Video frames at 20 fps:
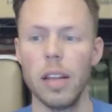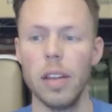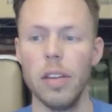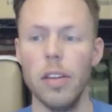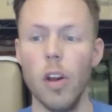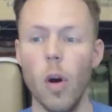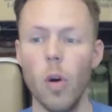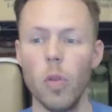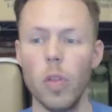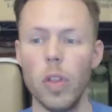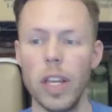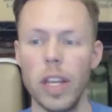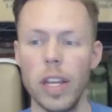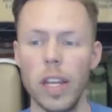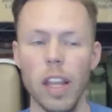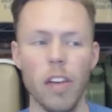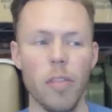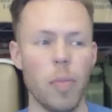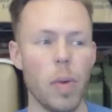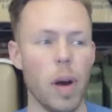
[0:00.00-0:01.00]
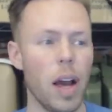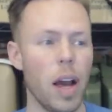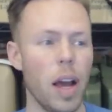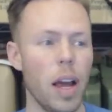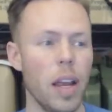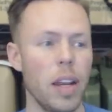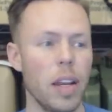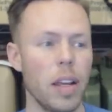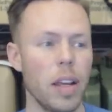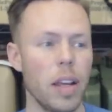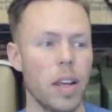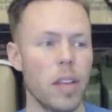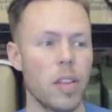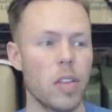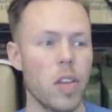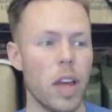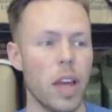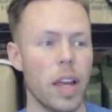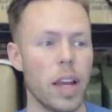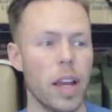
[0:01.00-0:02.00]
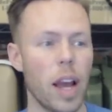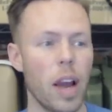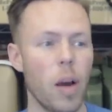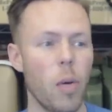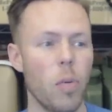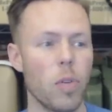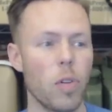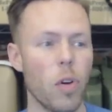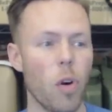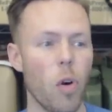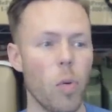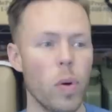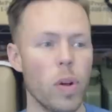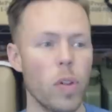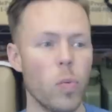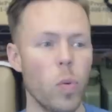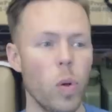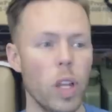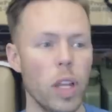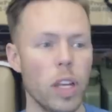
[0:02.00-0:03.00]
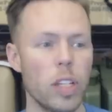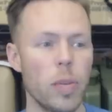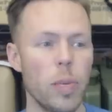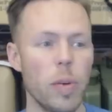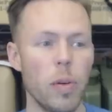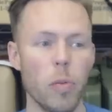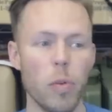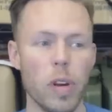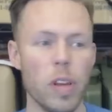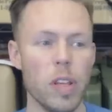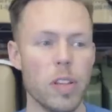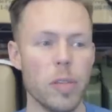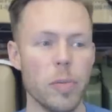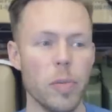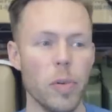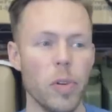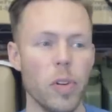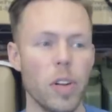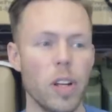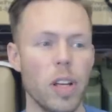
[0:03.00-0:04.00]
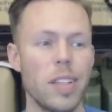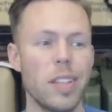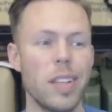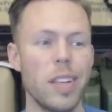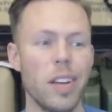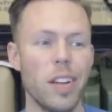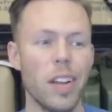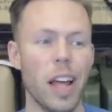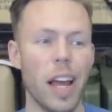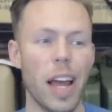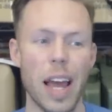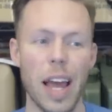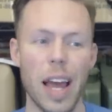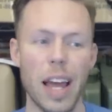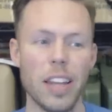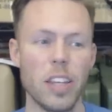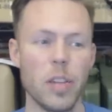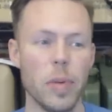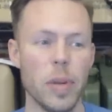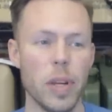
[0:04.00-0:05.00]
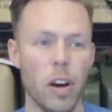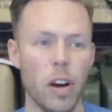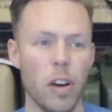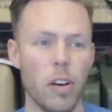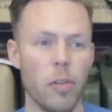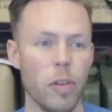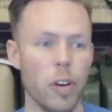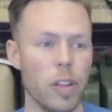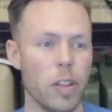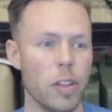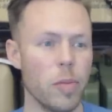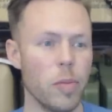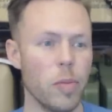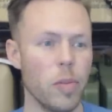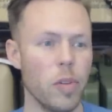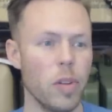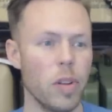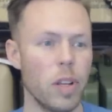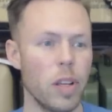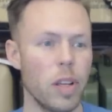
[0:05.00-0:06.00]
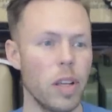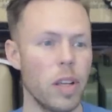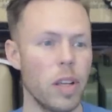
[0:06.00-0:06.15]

note that he'd left behind saying, "I was always willing to be reasonable until I had to be unreasonable.